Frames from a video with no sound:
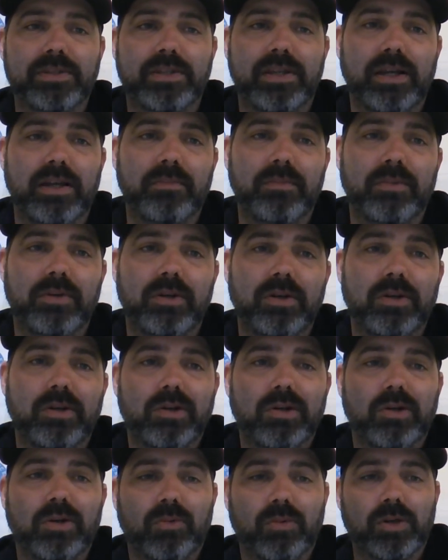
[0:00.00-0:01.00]
game,
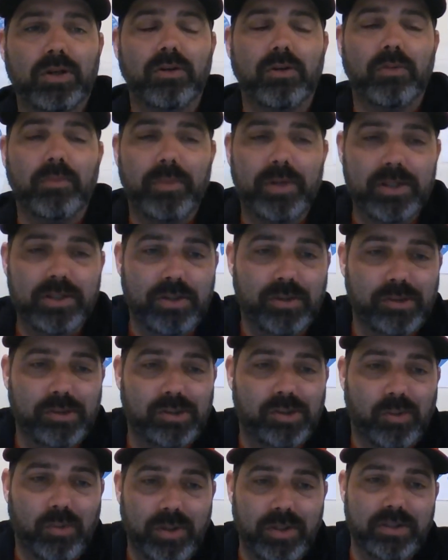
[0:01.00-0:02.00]
we're going Minnesota
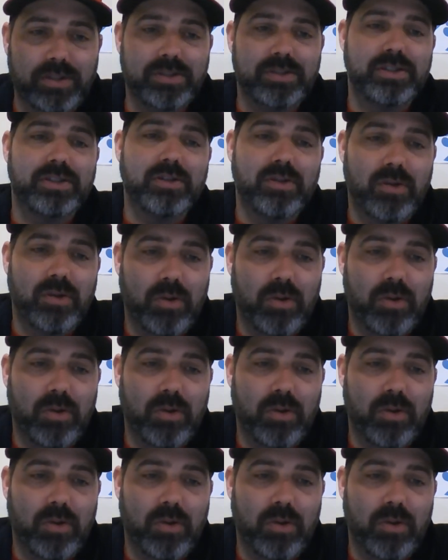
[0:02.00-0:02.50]
Twins,